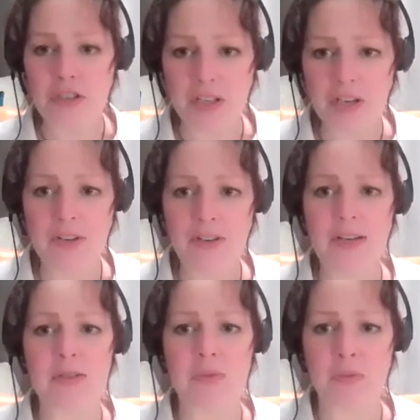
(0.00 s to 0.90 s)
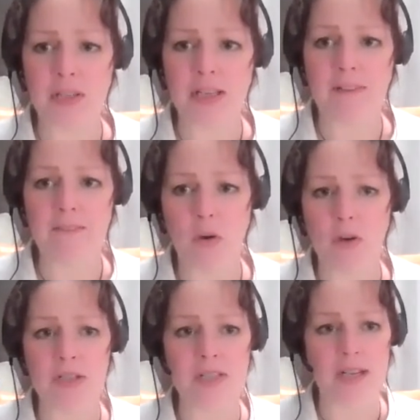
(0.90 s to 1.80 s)
year is really
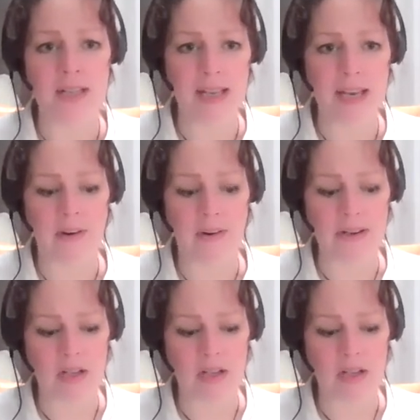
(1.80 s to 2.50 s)
focused in the areas,